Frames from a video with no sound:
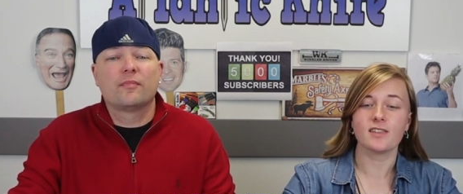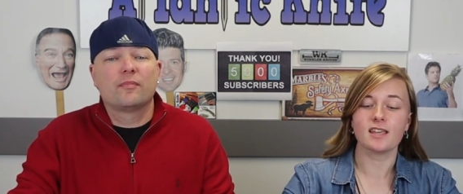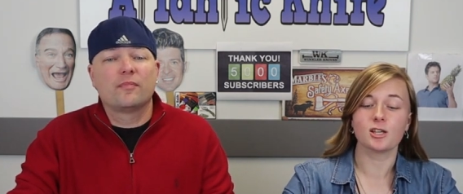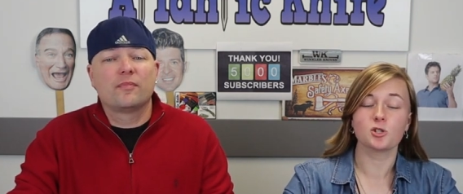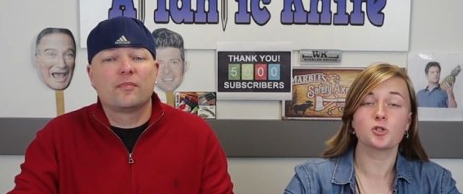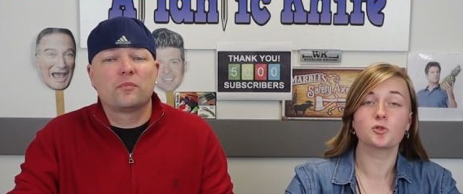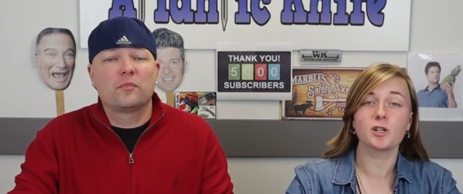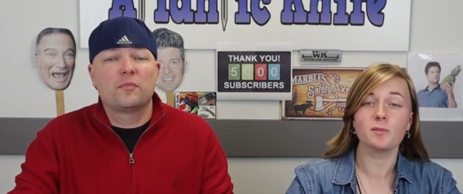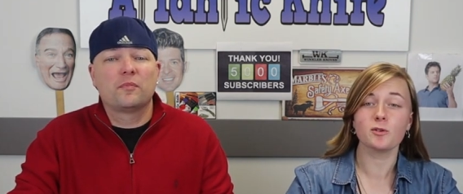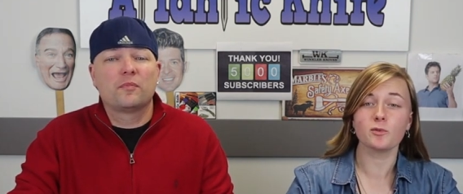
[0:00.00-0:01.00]
Speaker 1: the
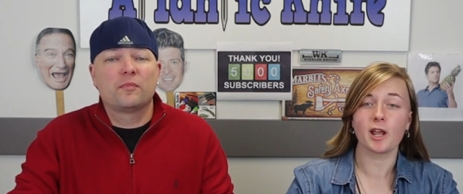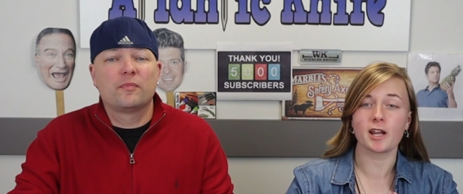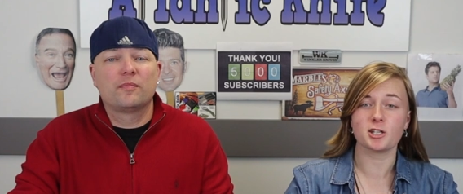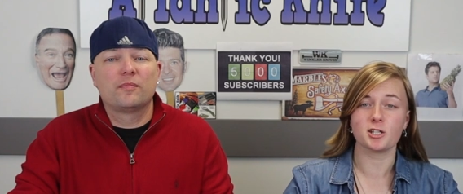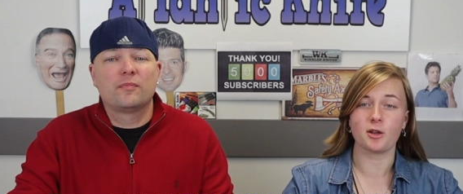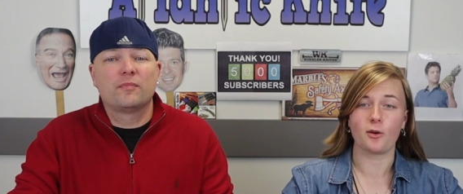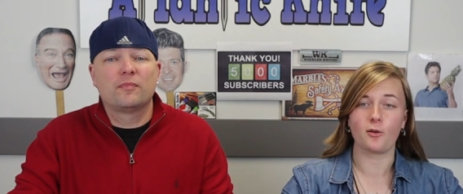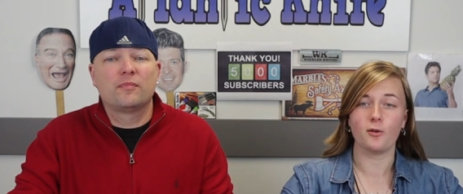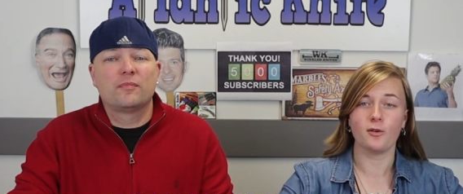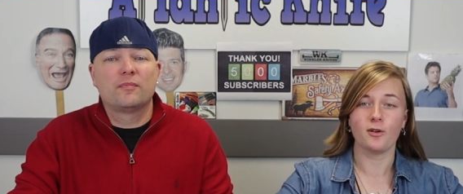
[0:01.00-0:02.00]
Extrema
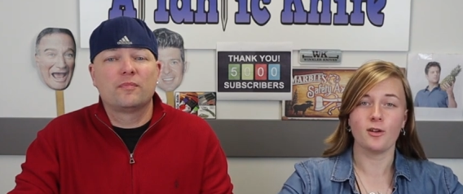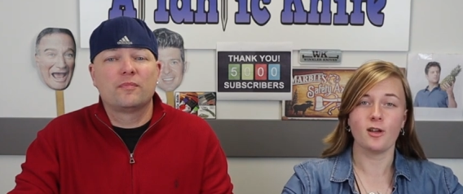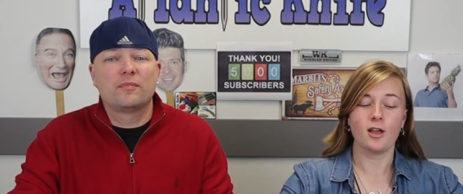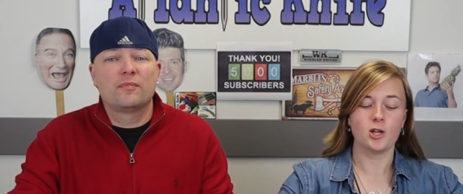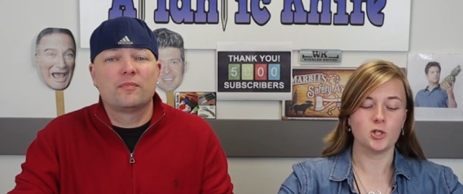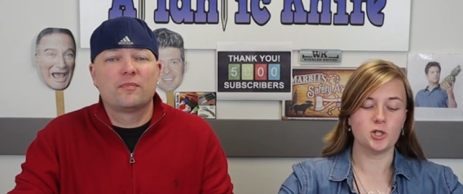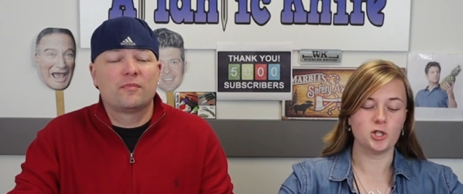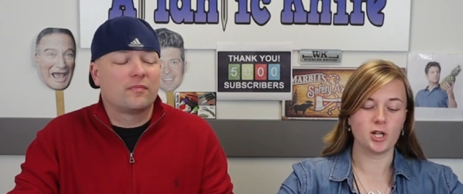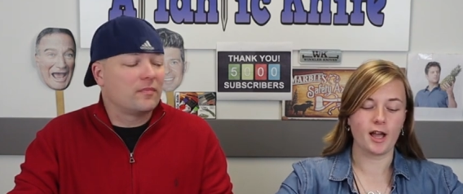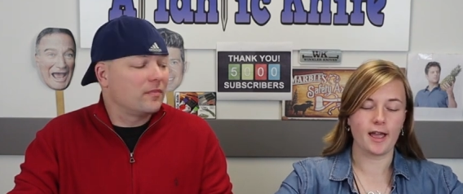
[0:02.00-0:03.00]
Ratio
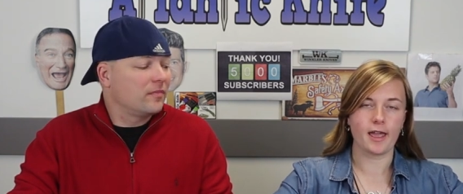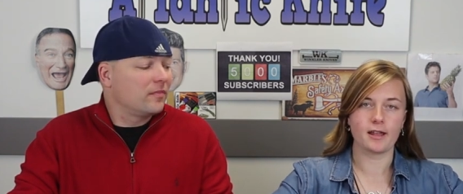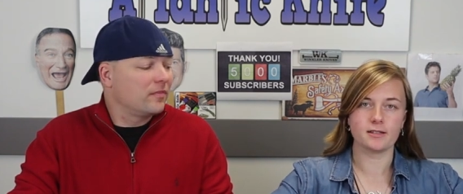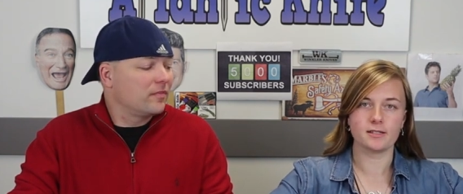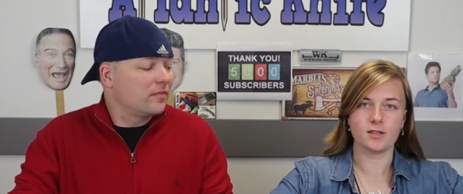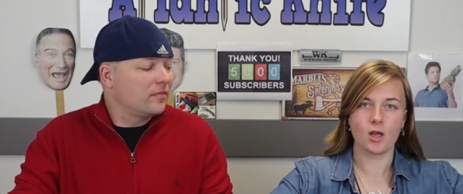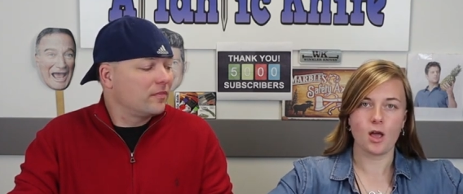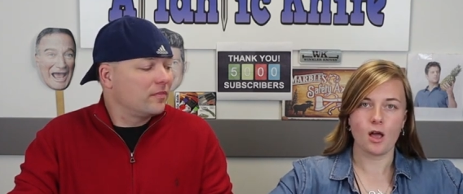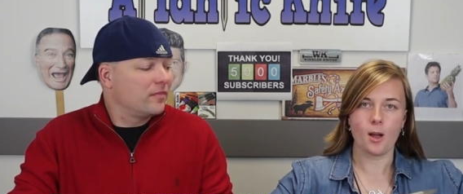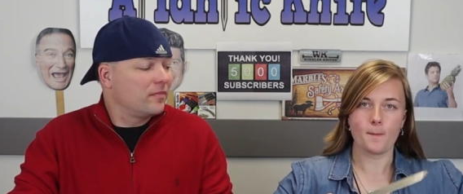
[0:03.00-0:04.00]
Giant
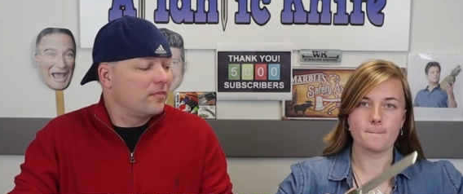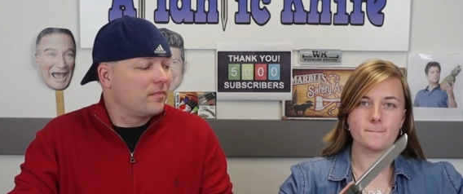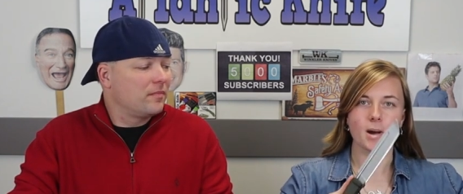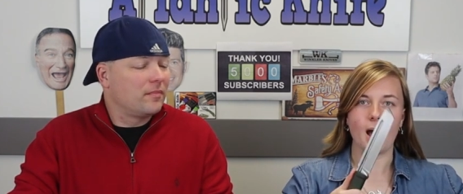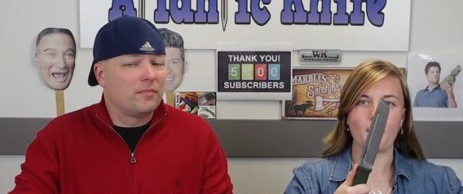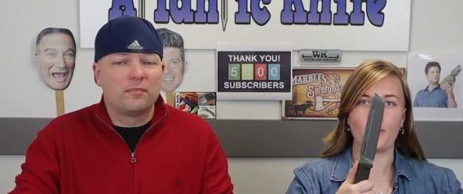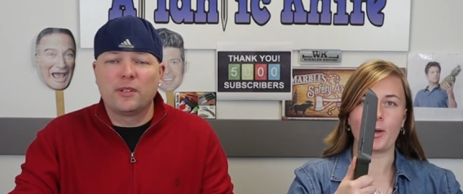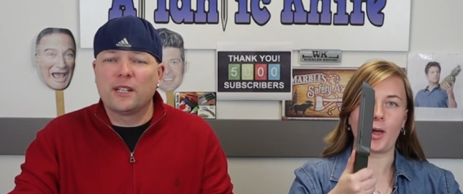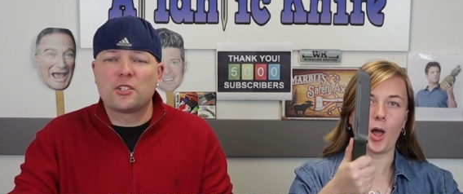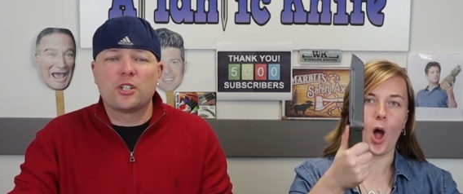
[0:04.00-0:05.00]

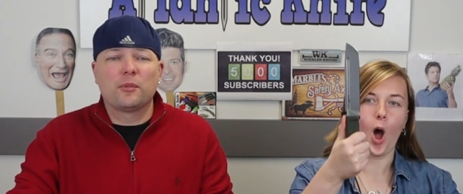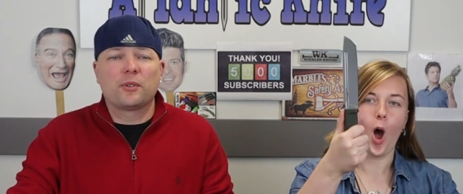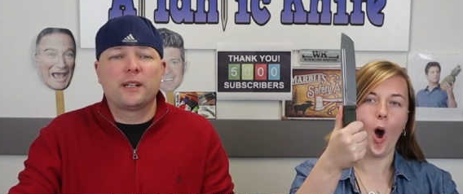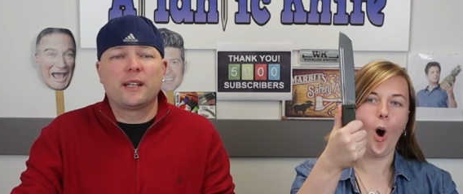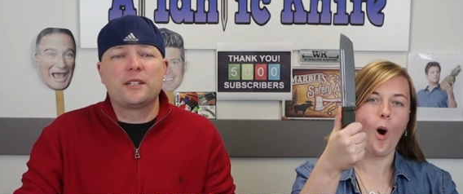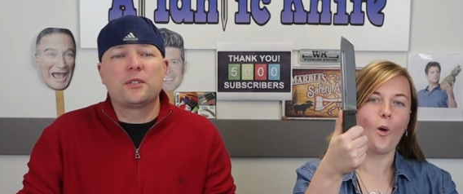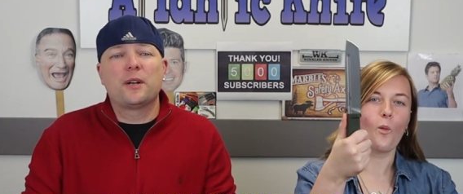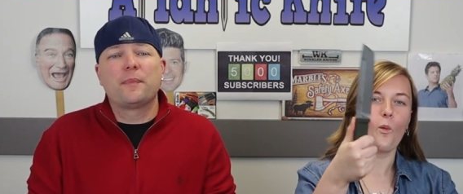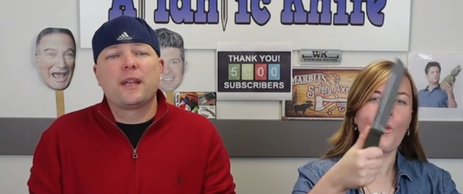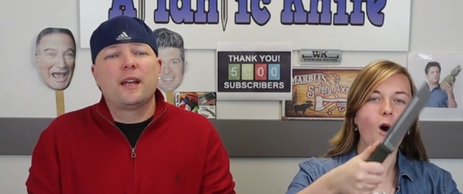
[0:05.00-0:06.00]
Mamba.
Speaker 2: We just jumped right into
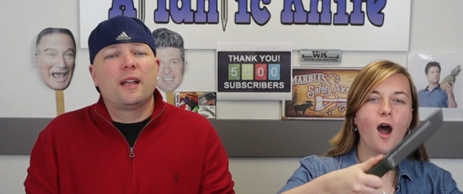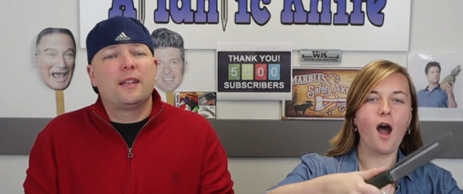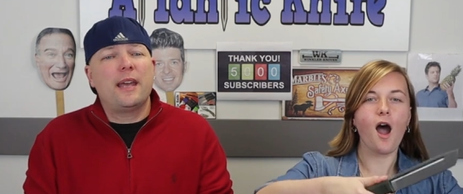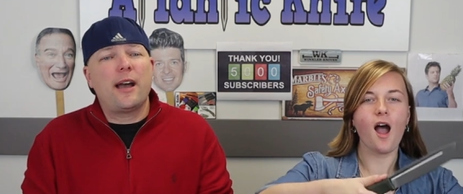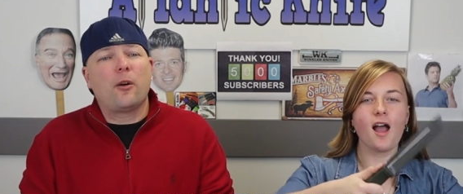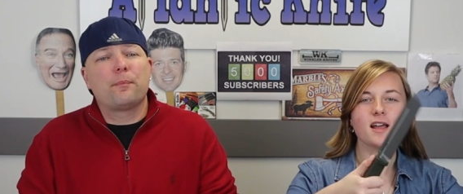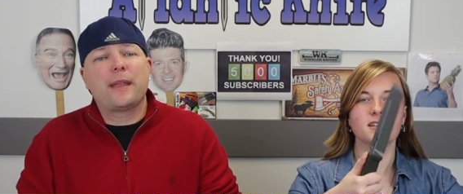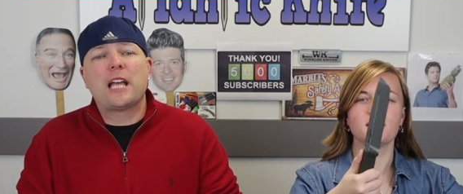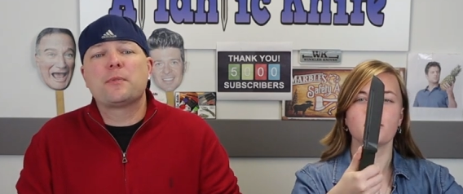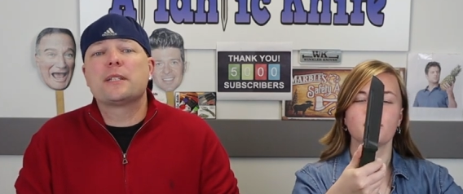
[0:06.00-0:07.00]
it. Whoop.
Speaker 1: Now,
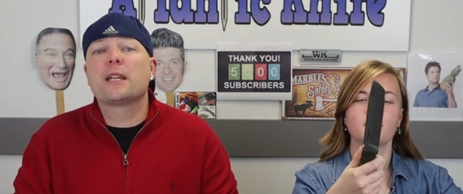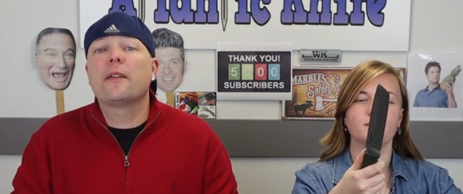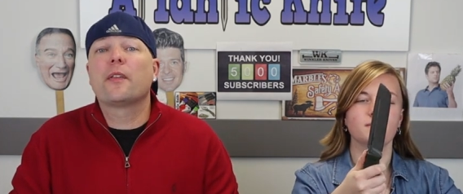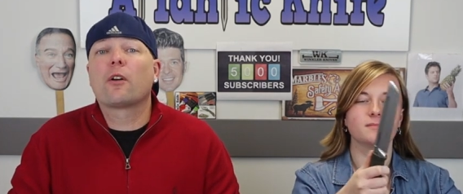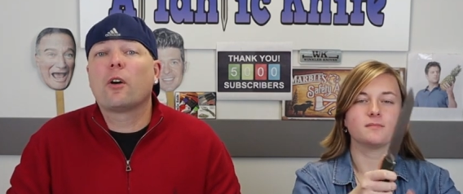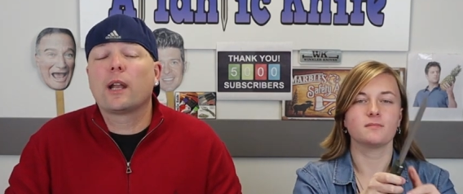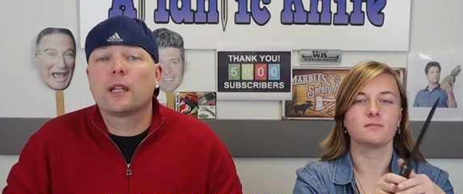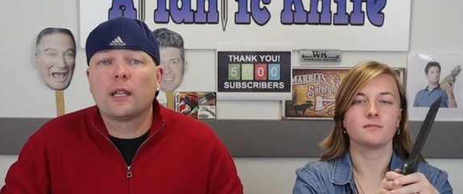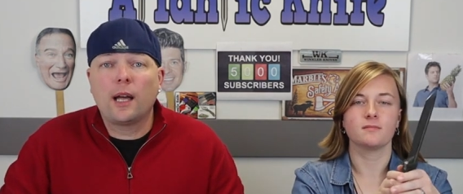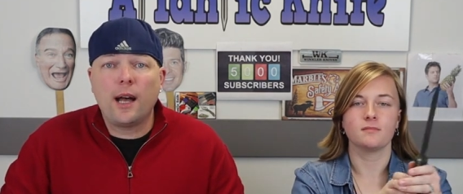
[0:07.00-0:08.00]
Speaker 2: as we said, there are a
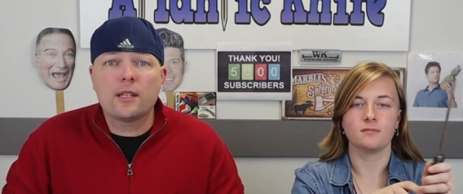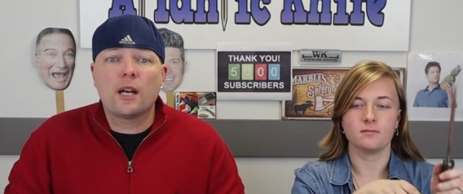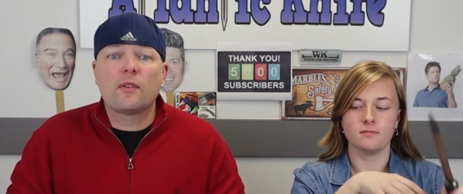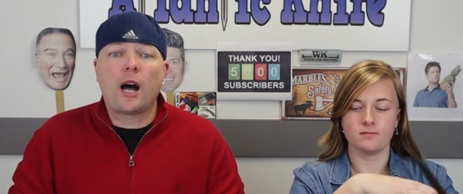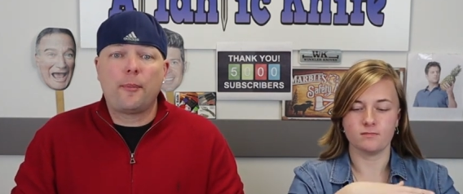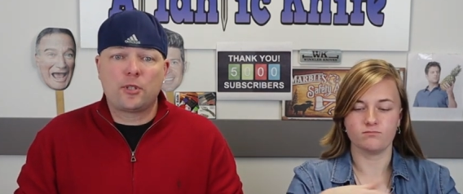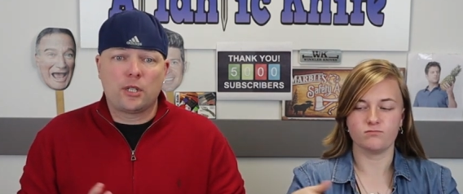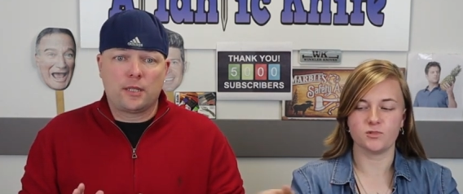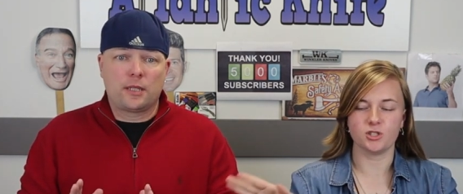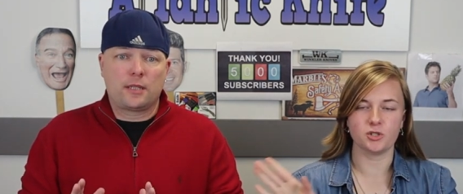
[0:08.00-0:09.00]
lot of
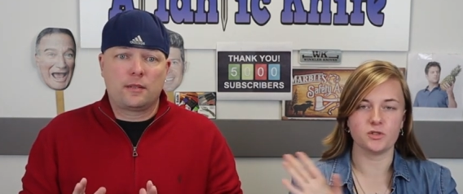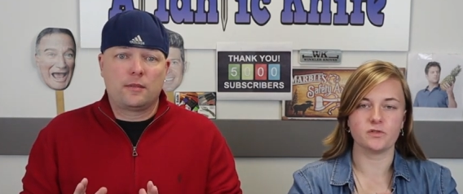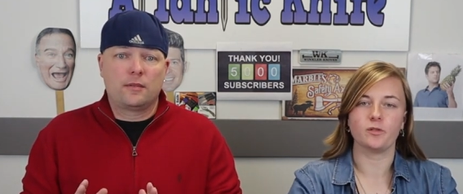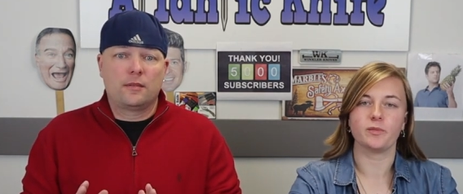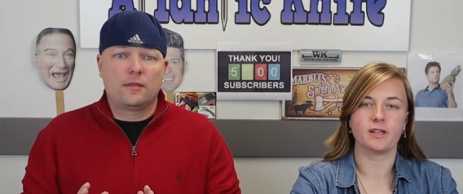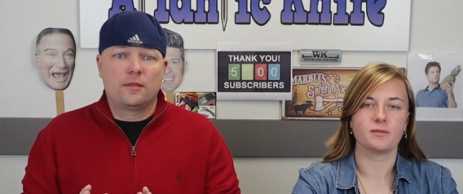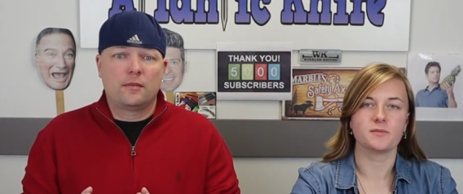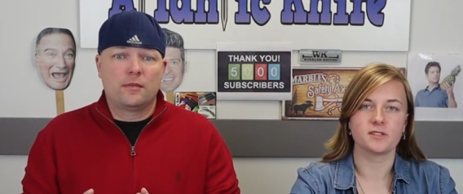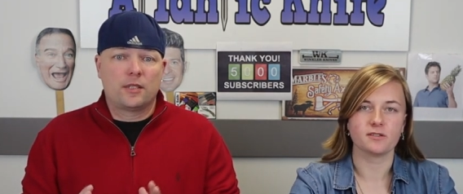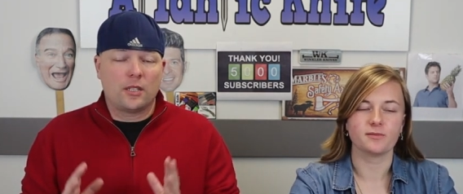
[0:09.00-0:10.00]
options
Speaker 1: to choose from, yeah.
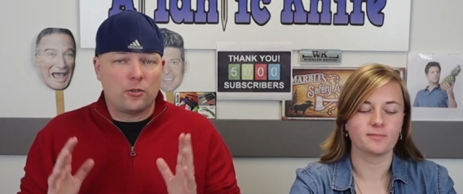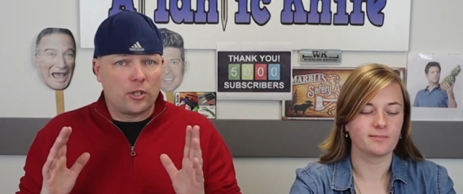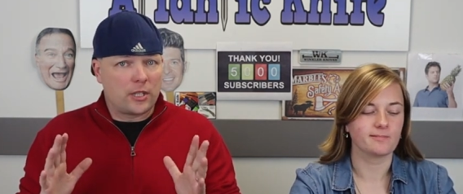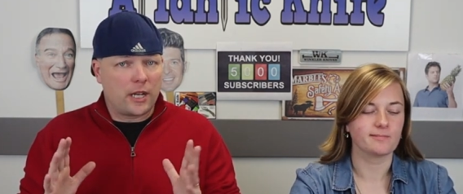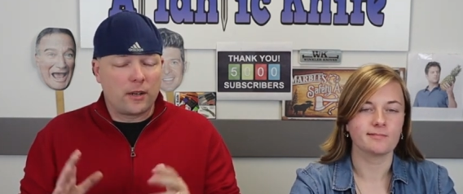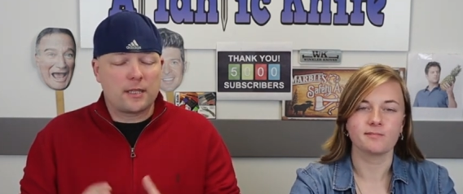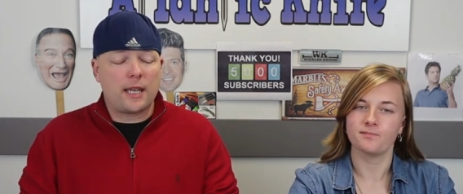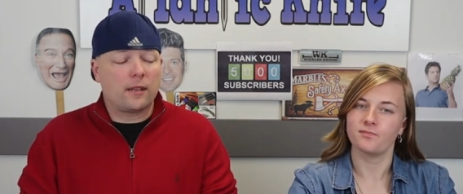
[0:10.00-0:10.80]
So,
Speaker 2: so just hear us